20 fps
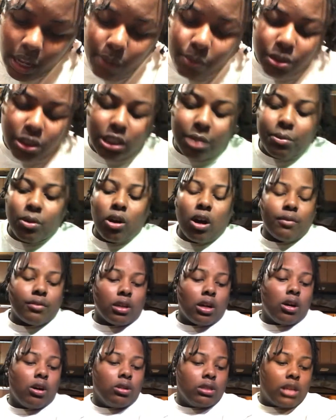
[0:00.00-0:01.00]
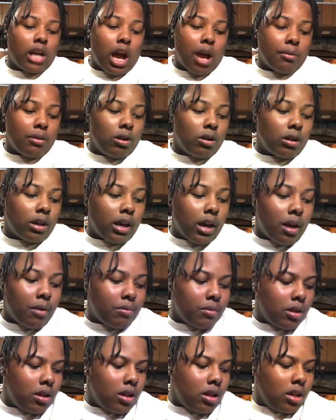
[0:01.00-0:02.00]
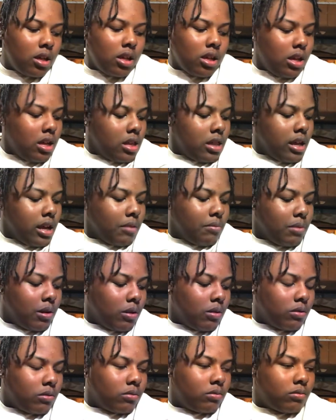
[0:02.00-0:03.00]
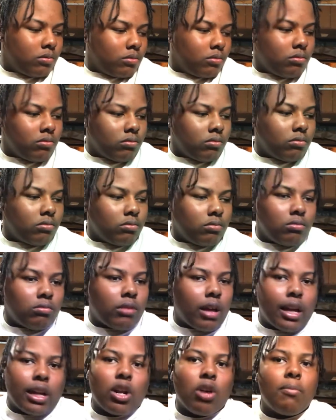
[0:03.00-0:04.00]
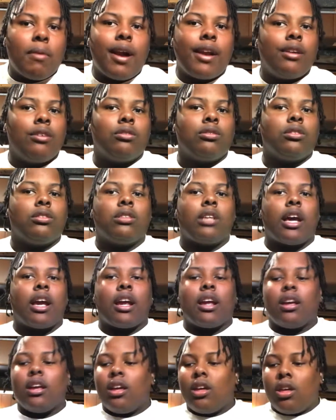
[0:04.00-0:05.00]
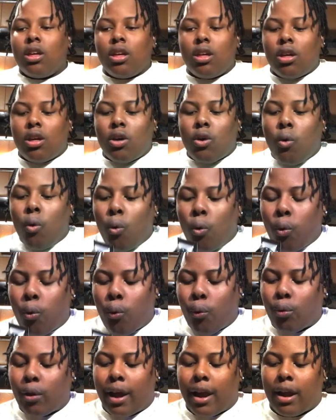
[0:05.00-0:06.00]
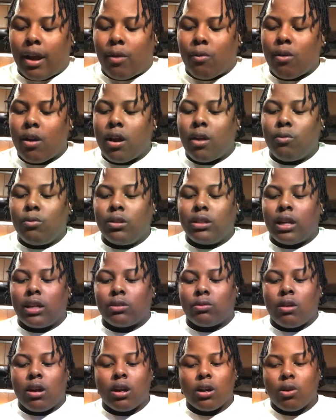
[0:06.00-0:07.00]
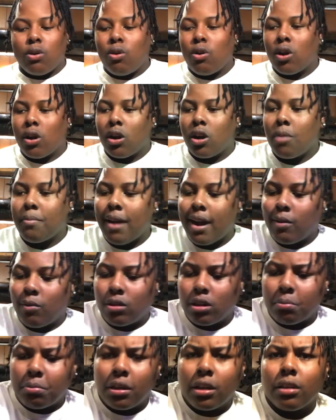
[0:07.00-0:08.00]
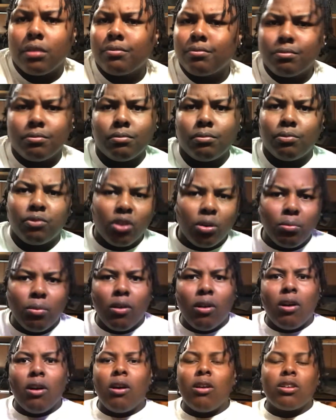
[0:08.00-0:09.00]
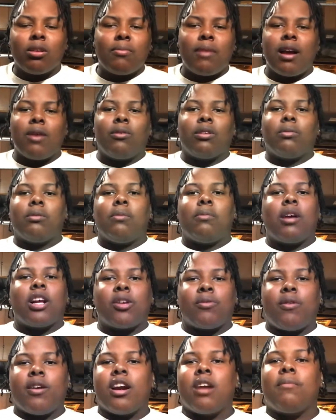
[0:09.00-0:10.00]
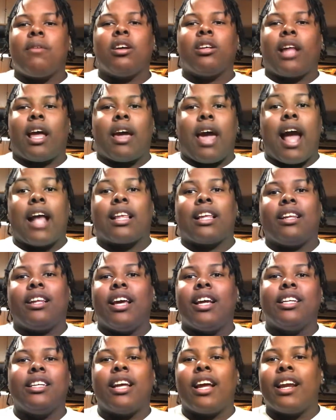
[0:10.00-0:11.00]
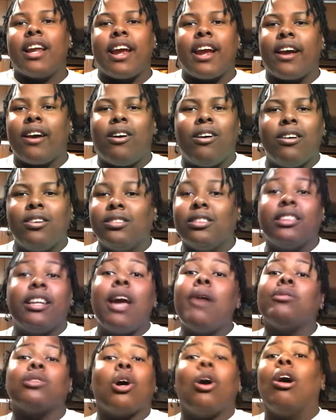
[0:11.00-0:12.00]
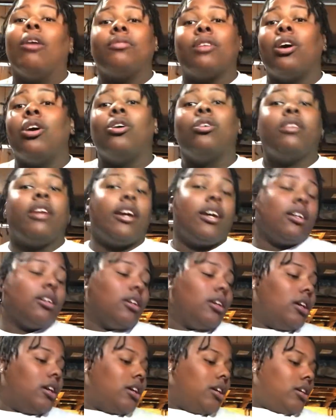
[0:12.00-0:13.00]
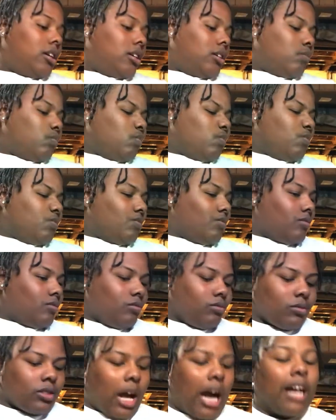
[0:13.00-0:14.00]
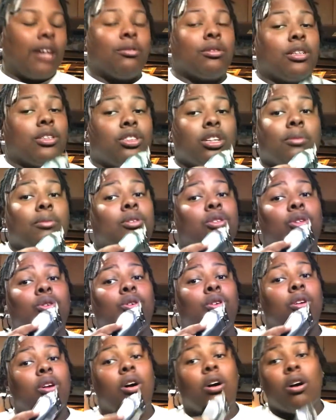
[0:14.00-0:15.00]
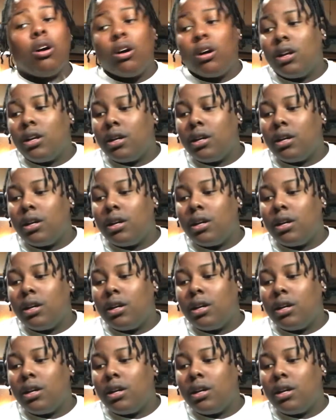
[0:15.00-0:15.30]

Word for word: was seeming off the whole time, no cap. Like, bro, like nobody was like, like around we was around the corner. Nobody wanted to play football. Nobody wanted to play basketball. Everybody like acting lazy that day and all. the day was off the whole day. I was in trouble, school and all.